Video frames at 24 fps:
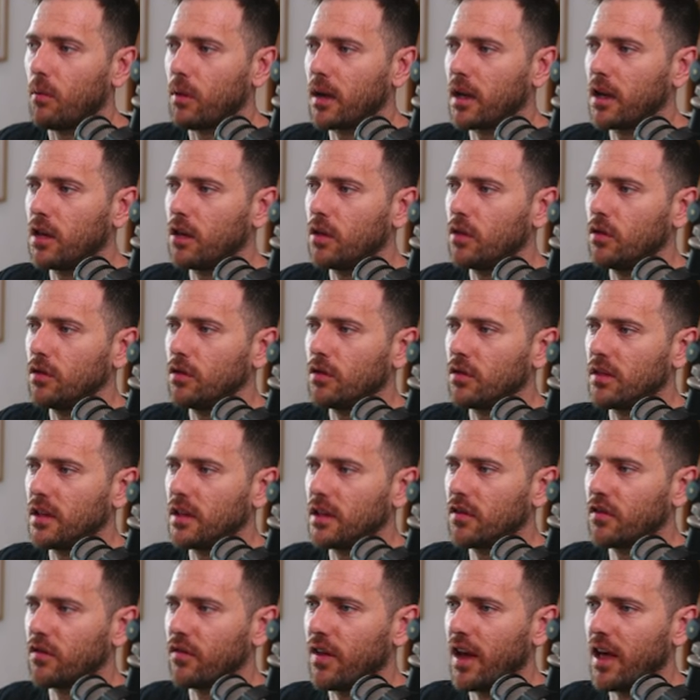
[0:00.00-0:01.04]
we're gonna use
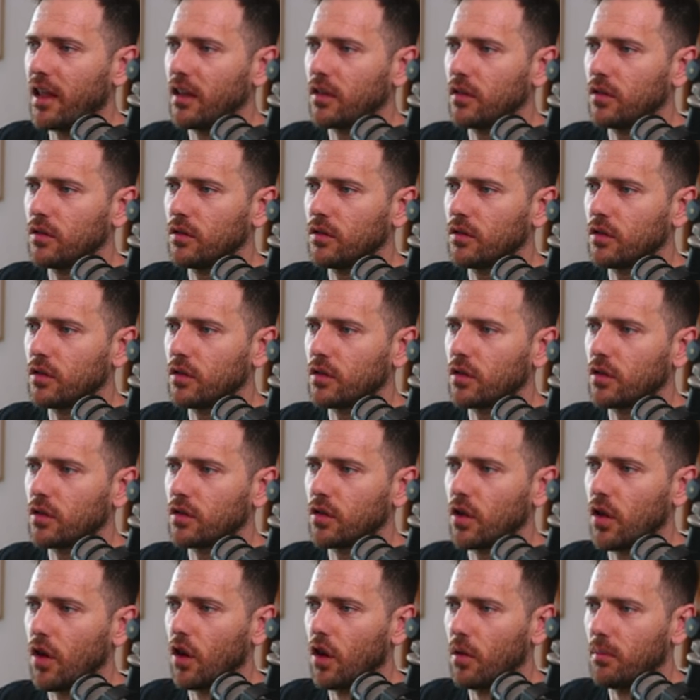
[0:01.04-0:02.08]
this value to
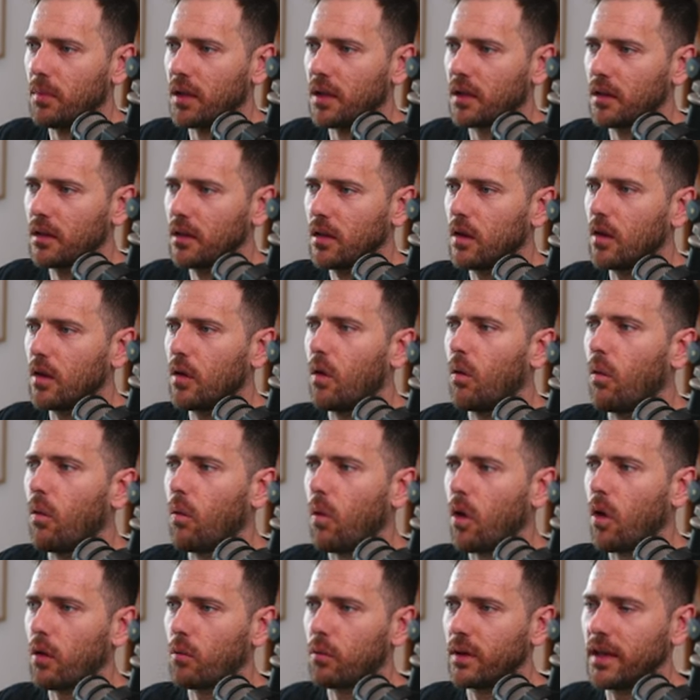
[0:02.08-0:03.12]
determine
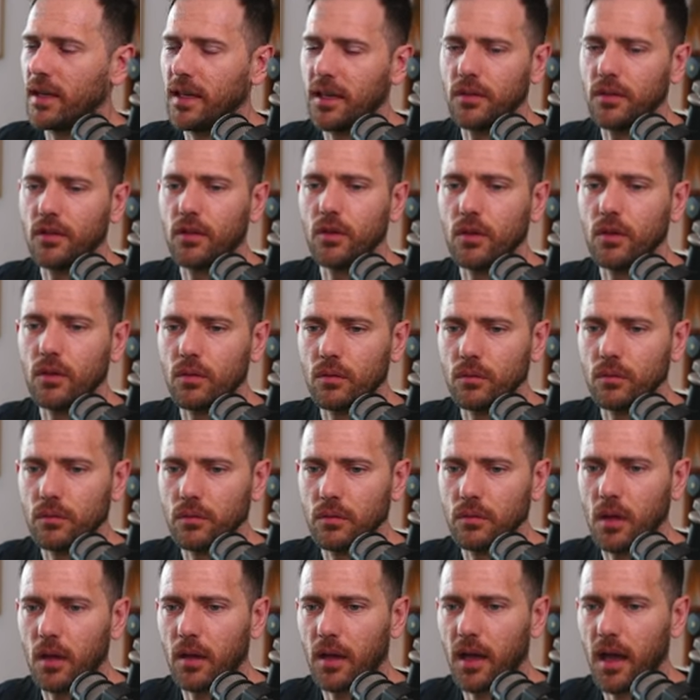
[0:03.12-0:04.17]
what we need to do,
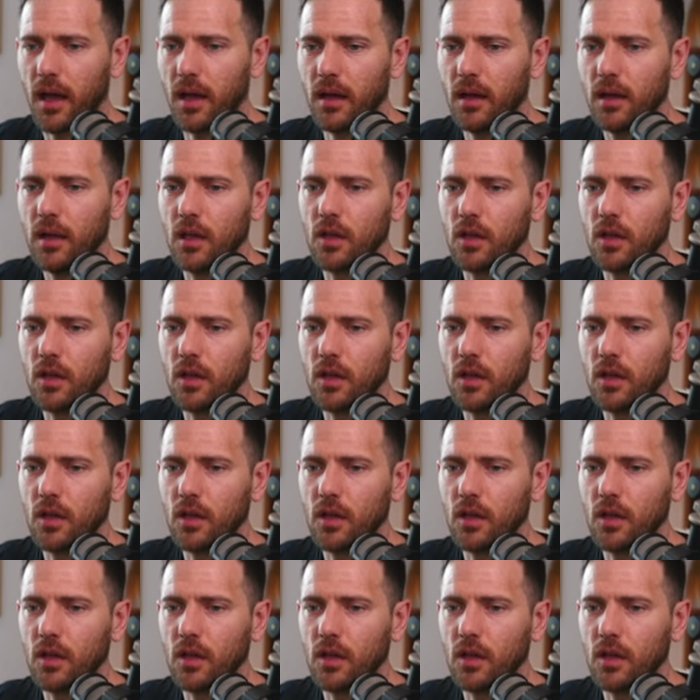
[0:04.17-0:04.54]
okay?